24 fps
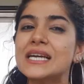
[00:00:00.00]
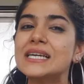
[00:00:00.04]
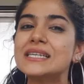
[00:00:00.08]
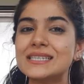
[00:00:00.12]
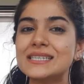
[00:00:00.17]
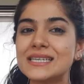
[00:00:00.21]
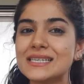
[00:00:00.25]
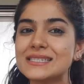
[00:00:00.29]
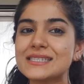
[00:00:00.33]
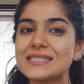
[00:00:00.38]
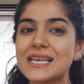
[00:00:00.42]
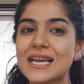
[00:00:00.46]

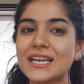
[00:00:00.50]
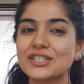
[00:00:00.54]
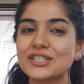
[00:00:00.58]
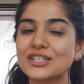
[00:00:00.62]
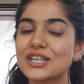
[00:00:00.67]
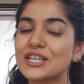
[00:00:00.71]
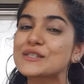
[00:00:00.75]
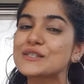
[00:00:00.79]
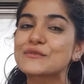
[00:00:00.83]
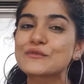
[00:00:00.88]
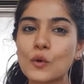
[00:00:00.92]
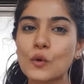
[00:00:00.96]
This section
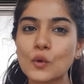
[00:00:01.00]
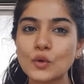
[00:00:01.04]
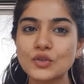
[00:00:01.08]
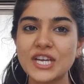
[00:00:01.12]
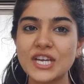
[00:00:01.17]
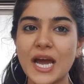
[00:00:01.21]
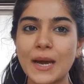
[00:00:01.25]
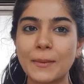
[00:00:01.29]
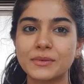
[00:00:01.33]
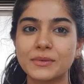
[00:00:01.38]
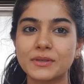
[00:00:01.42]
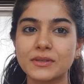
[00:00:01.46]
has 4
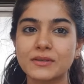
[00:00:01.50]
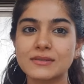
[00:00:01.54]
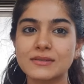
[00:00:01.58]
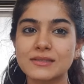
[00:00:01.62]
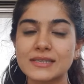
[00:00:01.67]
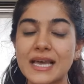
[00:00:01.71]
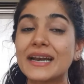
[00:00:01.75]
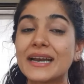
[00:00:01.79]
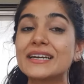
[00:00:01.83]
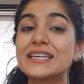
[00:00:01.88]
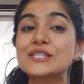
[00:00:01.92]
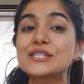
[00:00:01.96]
chapters
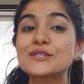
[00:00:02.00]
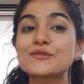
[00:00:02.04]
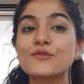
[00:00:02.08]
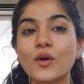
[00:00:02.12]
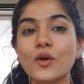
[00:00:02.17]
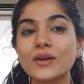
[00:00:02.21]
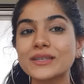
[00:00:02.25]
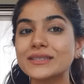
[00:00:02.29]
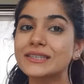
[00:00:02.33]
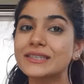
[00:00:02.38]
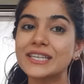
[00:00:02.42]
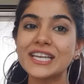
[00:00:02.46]
and it is
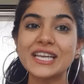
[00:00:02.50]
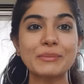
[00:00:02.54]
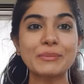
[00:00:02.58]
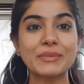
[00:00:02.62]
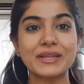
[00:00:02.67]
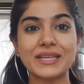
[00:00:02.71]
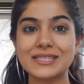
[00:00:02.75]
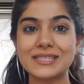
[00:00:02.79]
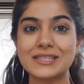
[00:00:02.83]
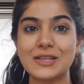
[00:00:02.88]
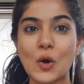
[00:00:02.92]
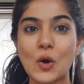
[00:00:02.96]
43
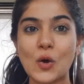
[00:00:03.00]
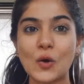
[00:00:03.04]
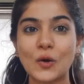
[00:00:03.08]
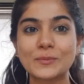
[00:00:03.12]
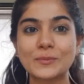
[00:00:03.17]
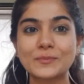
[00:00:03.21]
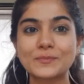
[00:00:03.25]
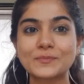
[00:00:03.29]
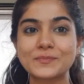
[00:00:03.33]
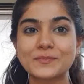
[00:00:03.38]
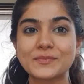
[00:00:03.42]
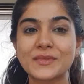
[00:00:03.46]
minutes long.
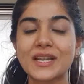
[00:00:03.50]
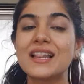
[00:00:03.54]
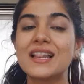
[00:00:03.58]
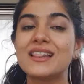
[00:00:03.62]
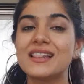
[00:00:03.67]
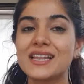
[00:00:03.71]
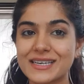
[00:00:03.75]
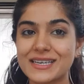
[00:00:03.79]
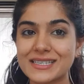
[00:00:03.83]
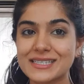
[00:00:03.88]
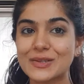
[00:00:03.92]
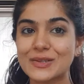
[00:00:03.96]

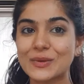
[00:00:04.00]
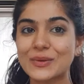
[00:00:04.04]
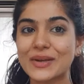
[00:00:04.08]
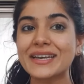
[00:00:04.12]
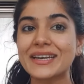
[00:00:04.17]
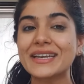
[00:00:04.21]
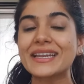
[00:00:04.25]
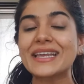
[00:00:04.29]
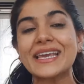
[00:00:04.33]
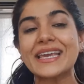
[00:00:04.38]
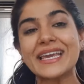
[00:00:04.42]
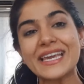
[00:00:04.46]
Let us look at
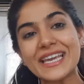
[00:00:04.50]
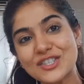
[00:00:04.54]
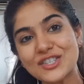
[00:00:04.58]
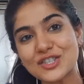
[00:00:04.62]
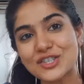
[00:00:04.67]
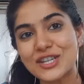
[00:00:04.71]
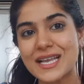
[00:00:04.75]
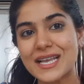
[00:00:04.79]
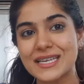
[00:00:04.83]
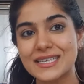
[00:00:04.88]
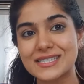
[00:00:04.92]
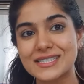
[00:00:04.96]
each
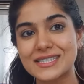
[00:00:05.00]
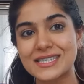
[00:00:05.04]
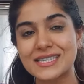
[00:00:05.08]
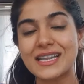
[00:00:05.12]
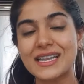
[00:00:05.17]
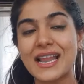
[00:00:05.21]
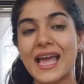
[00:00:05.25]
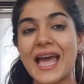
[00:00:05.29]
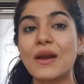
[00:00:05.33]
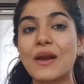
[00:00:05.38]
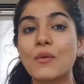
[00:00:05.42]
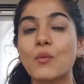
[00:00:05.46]
lesson
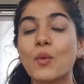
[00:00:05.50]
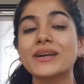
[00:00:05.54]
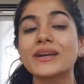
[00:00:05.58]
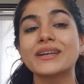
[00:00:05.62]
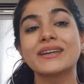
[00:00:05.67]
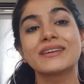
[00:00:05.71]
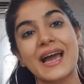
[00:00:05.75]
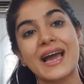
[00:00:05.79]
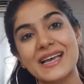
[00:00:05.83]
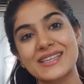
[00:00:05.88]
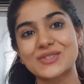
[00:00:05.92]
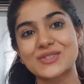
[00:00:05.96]
and what
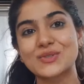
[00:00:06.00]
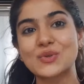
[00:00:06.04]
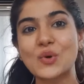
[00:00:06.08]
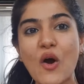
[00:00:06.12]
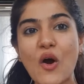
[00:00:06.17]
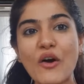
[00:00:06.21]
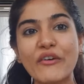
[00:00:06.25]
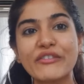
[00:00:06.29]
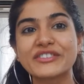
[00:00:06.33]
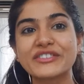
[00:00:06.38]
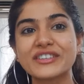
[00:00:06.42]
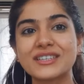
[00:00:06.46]
it has to
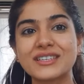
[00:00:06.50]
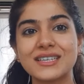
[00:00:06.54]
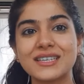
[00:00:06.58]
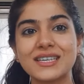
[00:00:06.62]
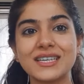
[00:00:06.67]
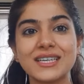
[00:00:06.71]
offer.